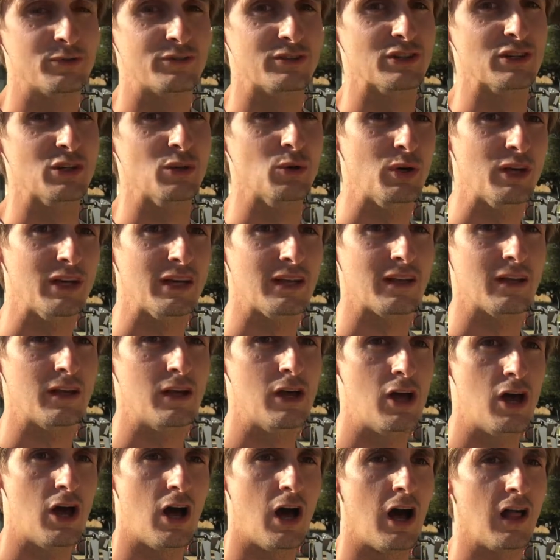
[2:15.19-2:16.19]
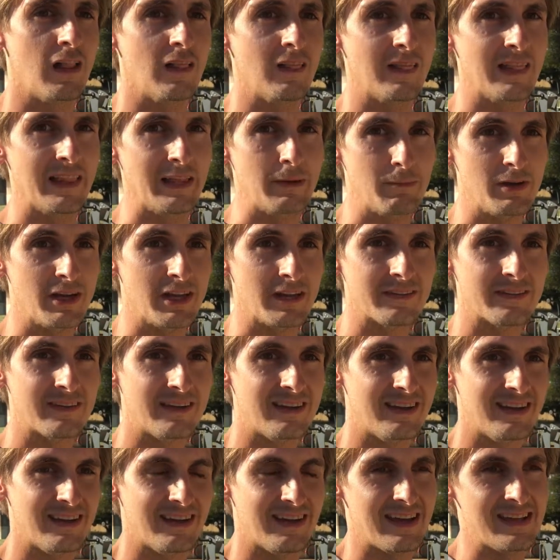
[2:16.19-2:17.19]
So you hit a limit,
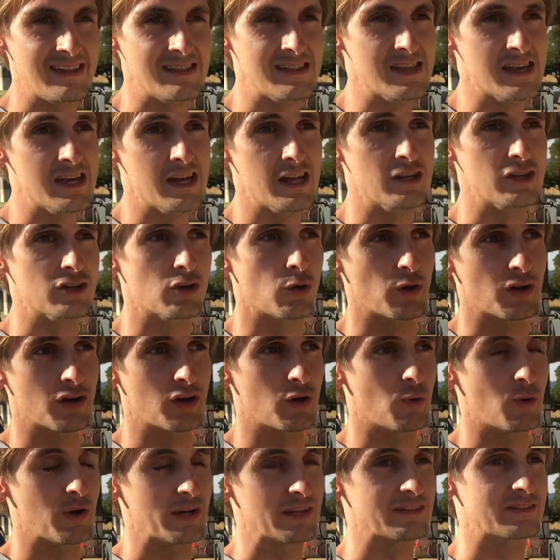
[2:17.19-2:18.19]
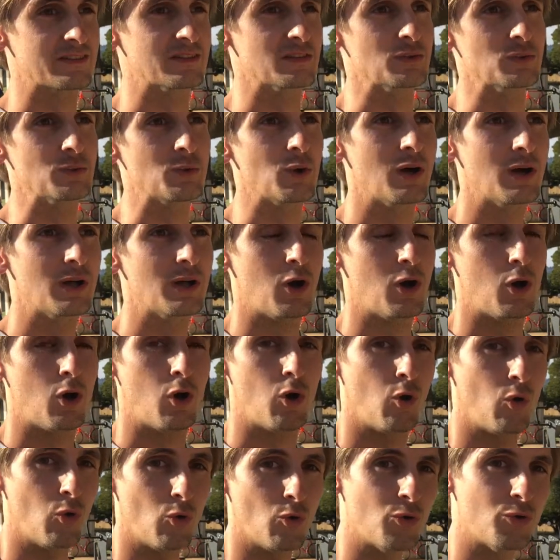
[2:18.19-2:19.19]
and then you're going to
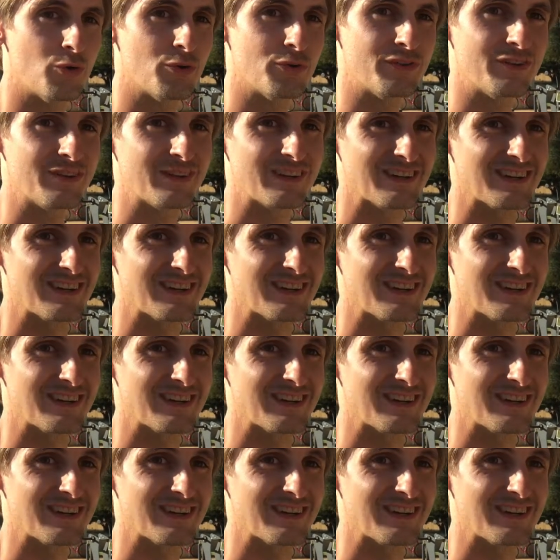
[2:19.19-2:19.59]
hold.